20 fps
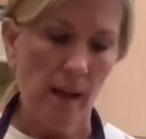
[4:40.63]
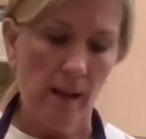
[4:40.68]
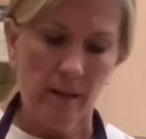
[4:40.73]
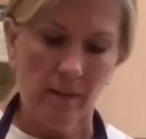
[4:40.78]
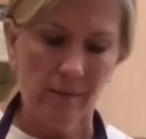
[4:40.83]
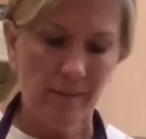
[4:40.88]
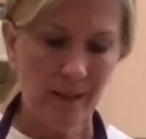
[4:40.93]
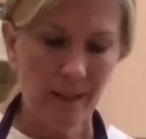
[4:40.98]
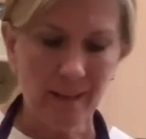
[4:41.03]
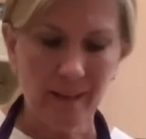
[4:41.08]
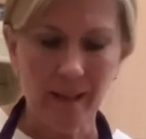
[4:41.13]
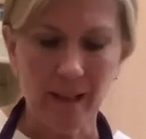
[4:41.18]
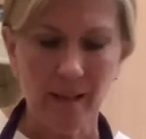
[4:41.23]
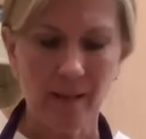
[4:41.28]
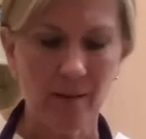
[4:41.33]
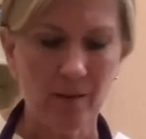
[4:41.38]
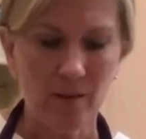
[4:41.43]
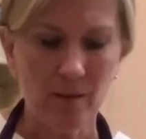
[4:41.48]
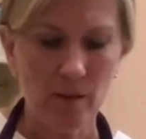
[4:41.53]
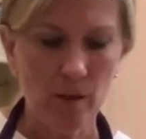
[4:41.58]
Really,
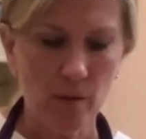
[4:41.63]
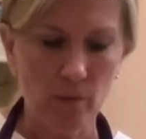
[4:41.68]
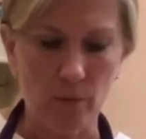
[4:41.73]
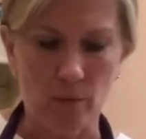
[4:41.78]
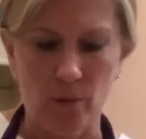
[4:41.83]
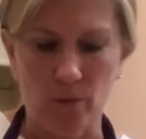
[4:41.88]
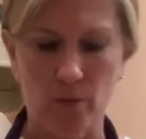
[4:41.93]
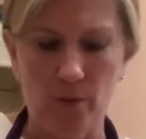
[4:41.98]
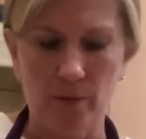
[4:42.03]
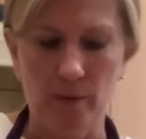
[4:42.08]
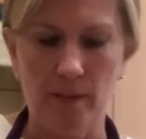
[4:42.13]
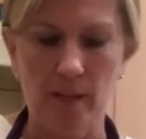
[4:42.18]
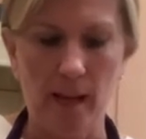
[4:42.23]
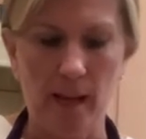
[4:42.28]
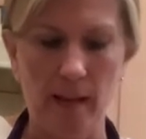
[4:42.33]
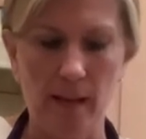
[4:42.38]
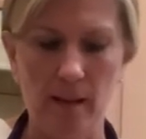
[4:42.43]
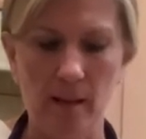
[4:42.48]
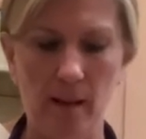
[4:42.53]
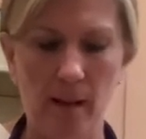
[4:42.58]
there's no rules, and